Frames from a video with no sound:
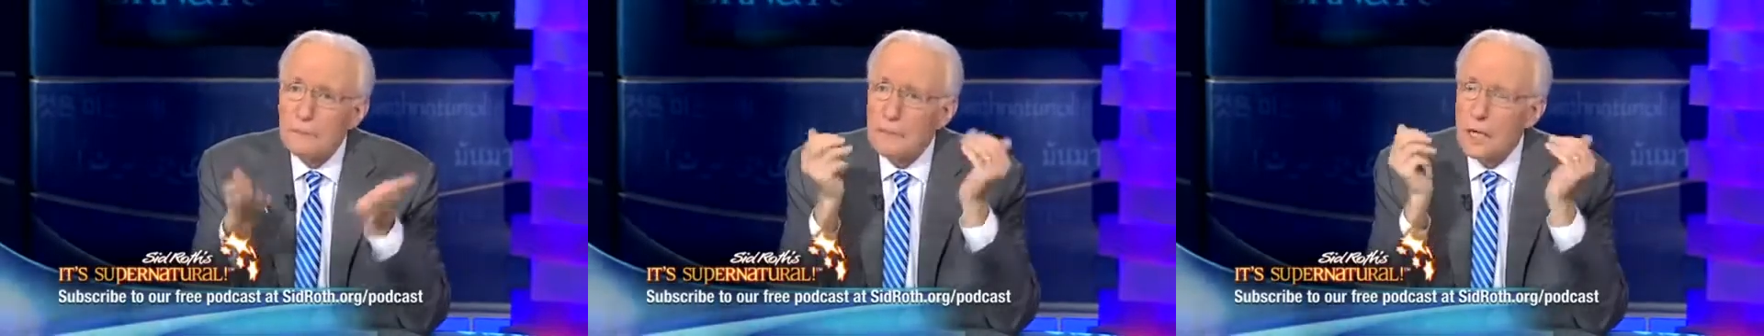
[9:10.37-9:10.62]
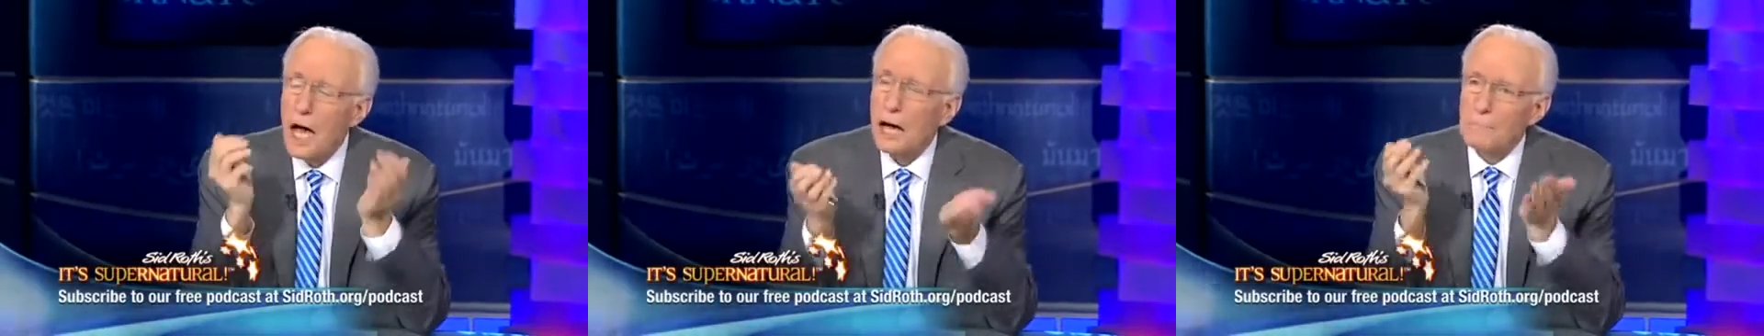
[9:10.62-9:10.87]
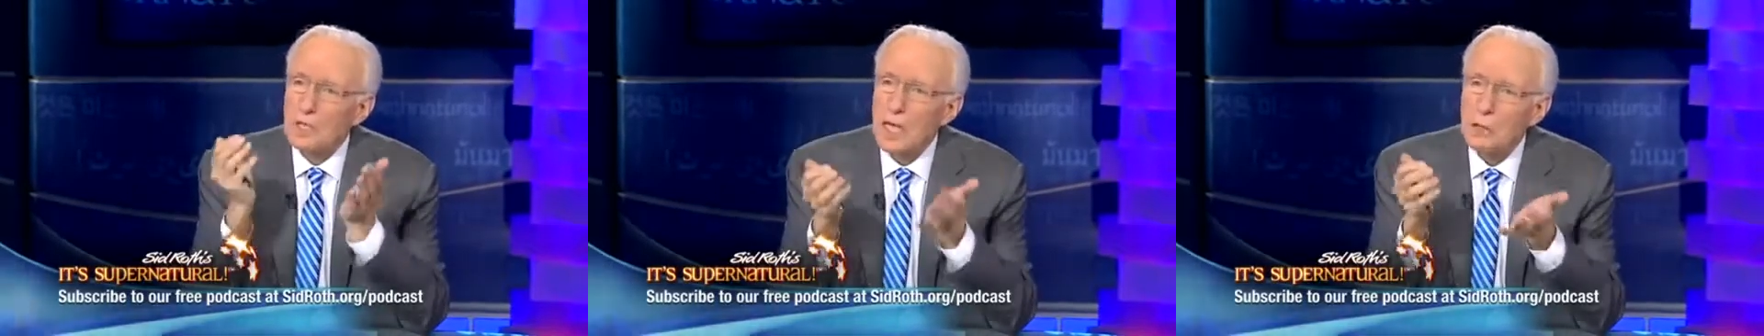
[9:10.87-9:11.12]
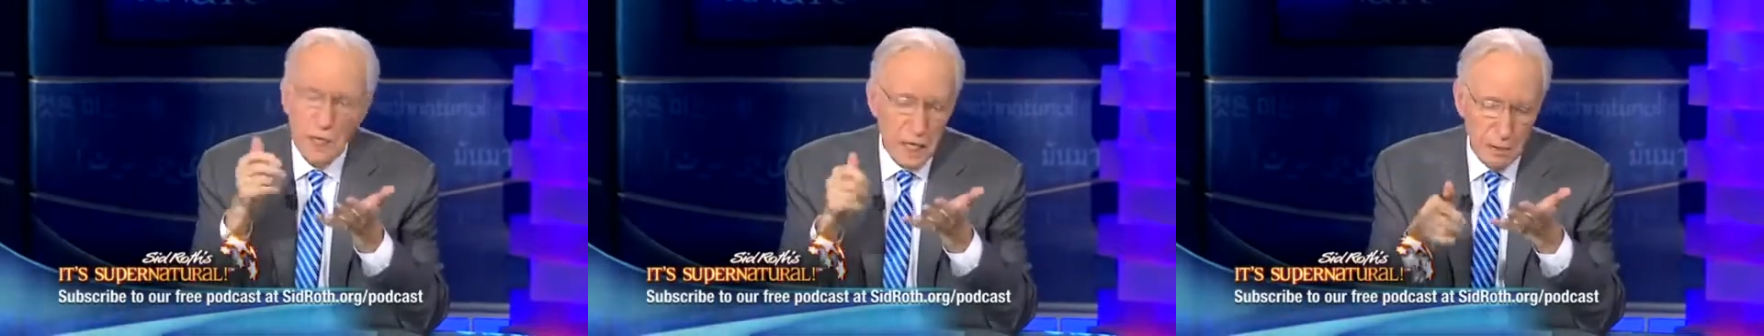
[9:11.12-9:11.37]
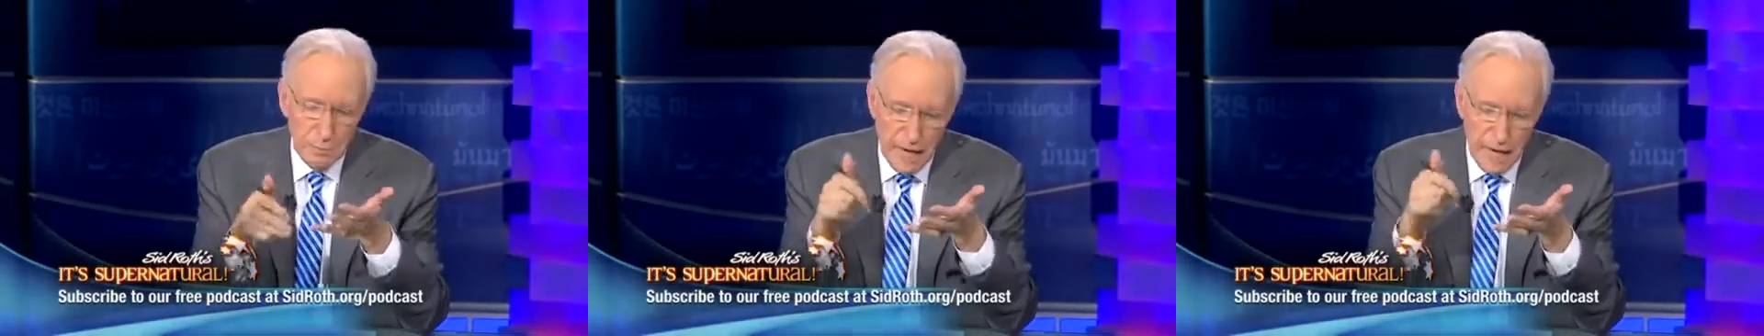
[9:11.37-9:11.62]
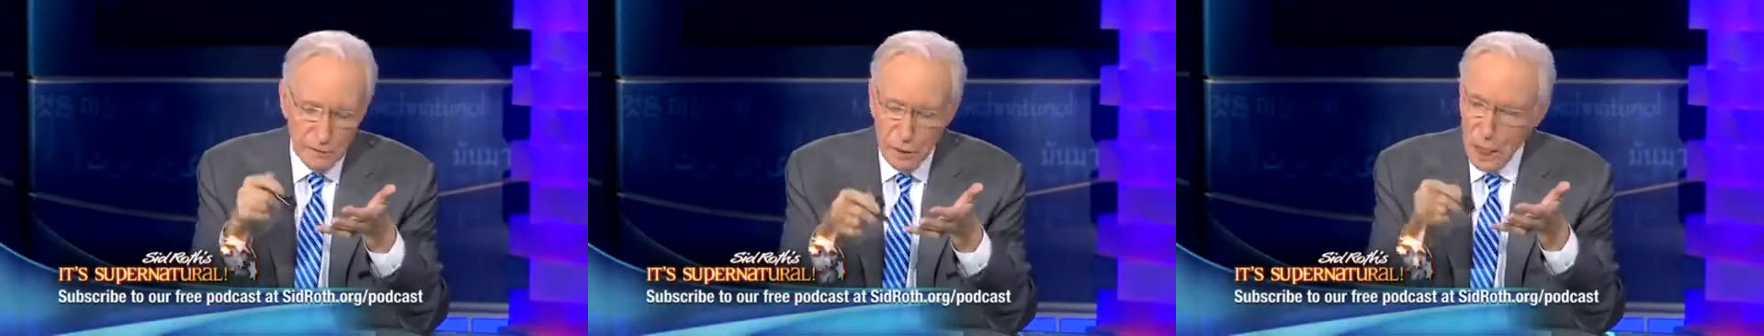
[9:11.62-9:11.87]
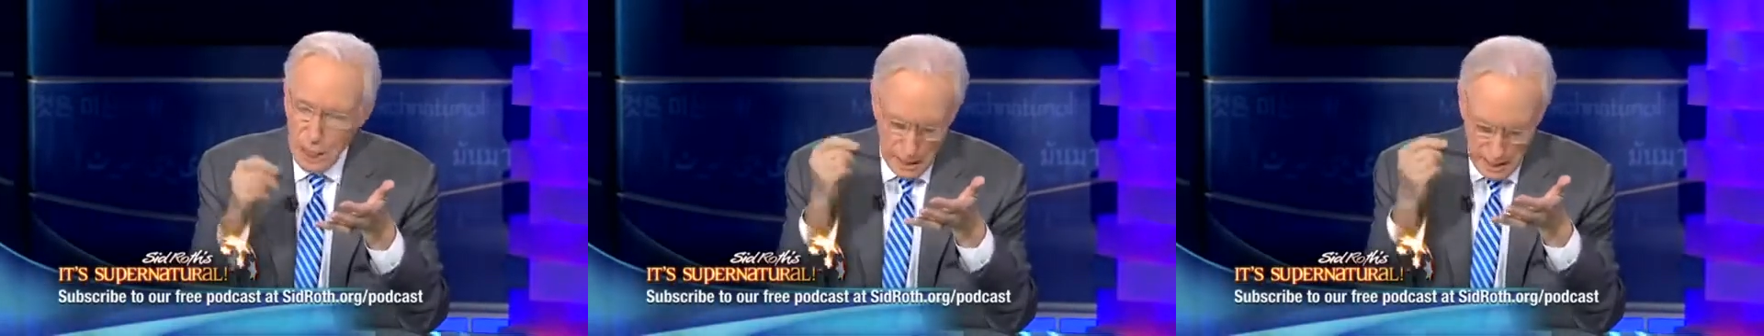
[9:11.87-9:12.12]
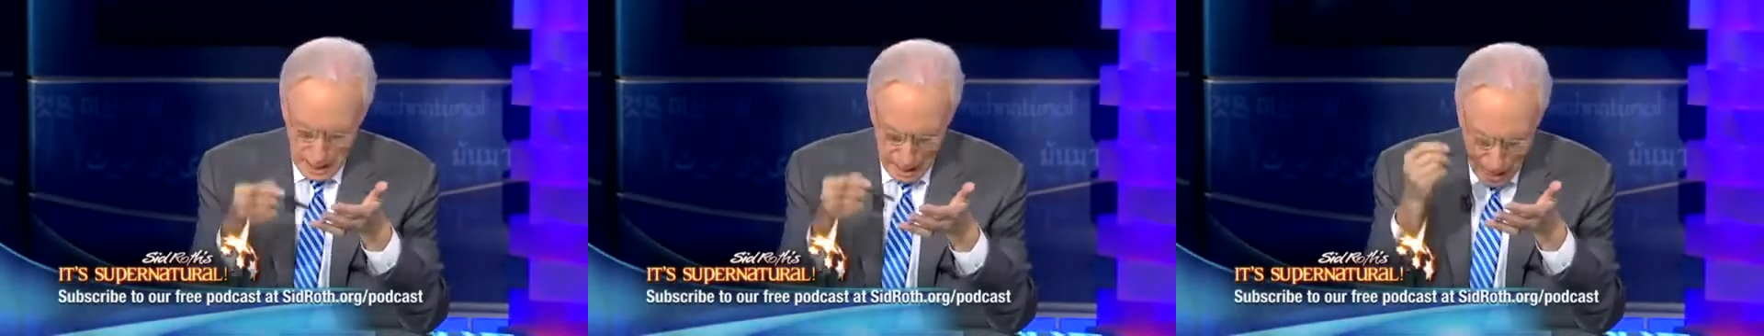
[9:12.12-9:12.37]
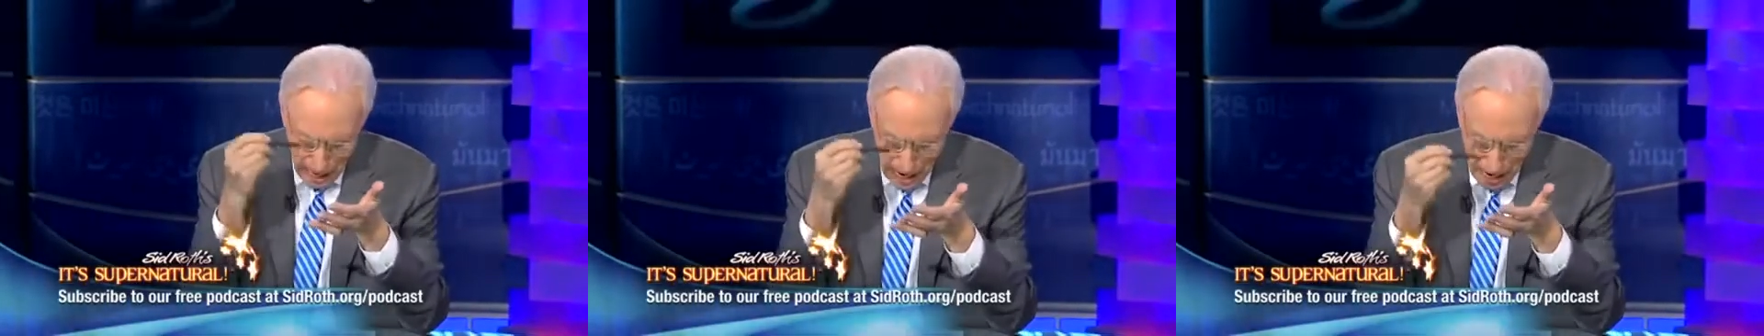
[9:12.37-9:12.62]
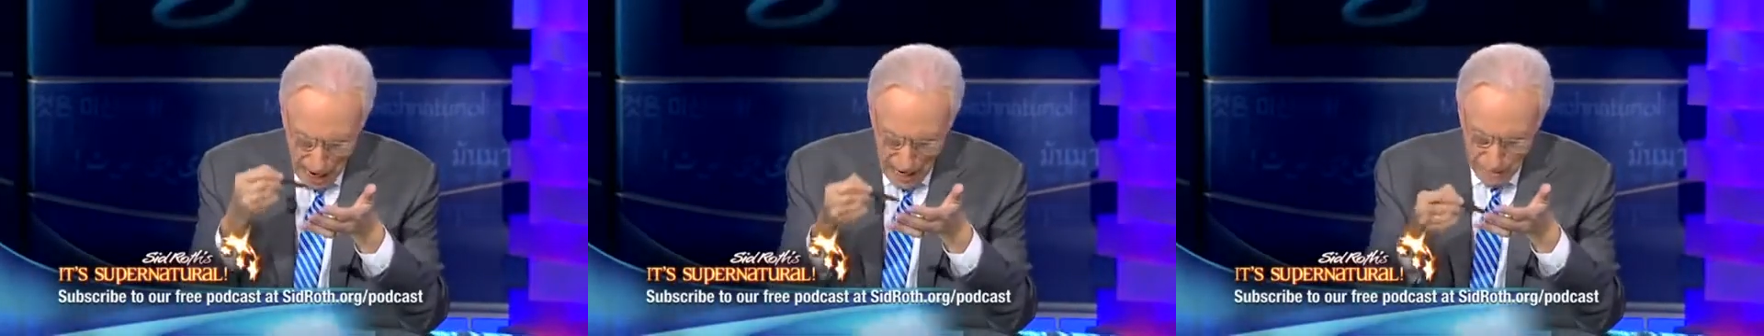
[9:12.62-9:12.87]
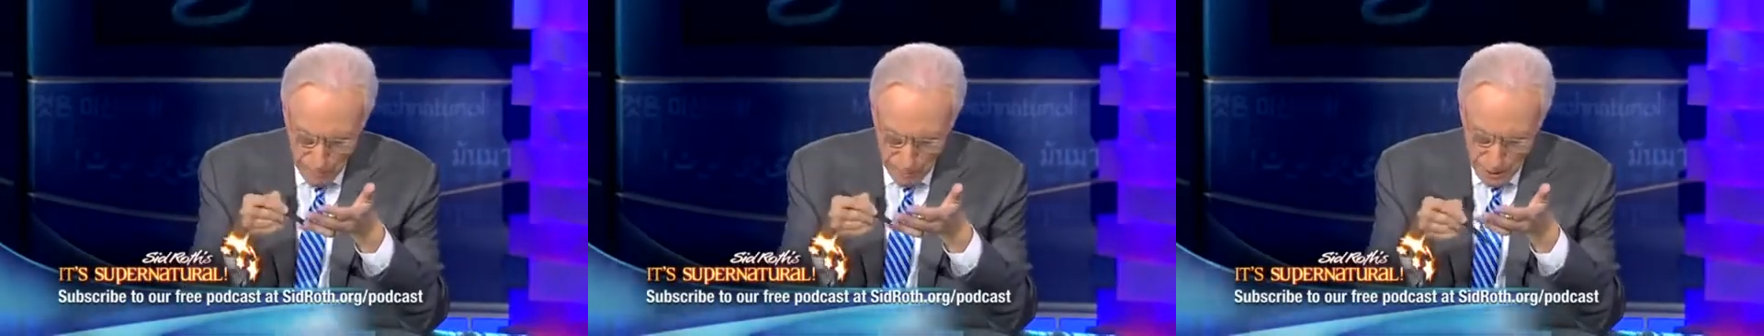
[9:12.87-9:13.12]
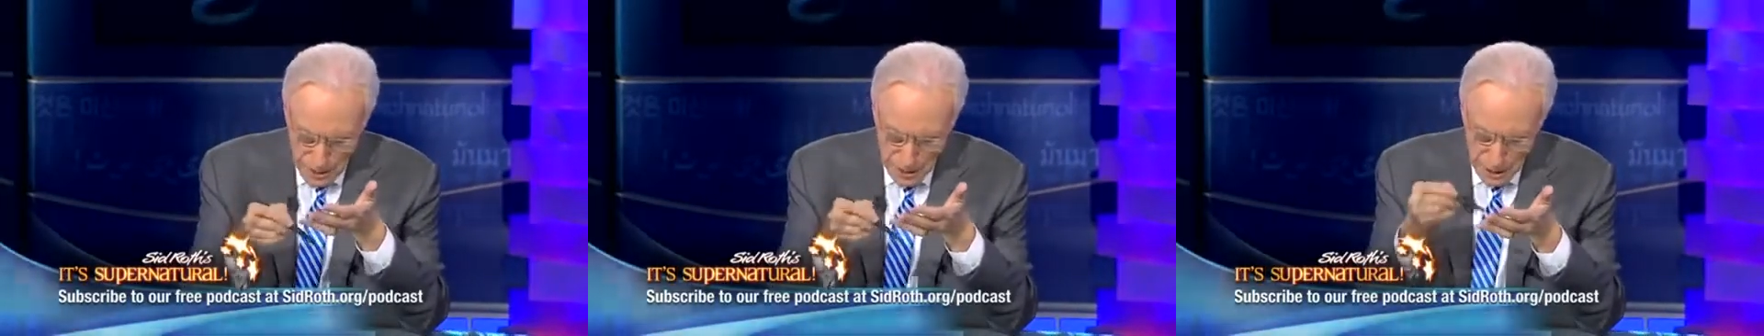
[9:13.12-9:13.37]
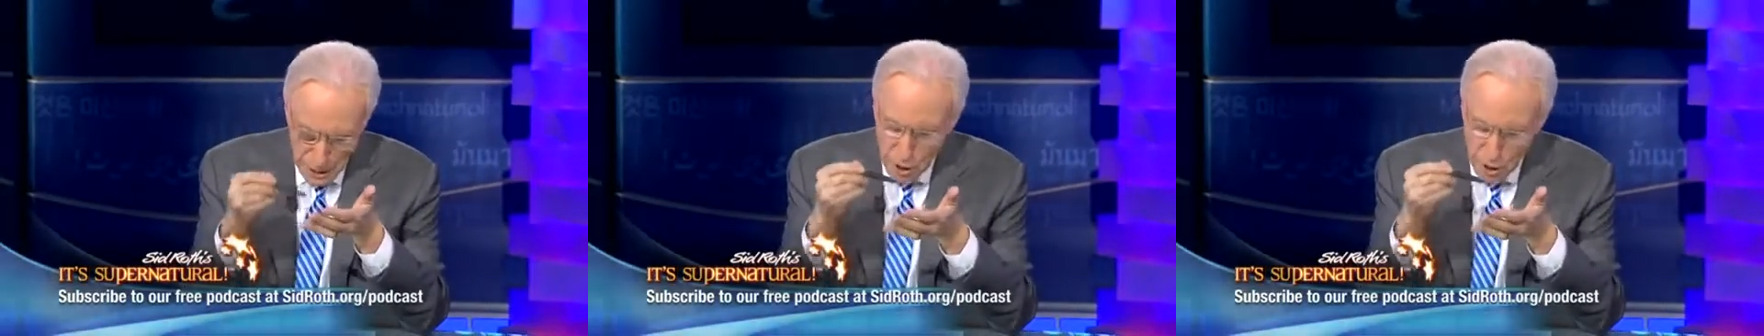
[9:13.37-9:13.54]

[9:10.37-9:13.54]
Tom, tell me about the hybrid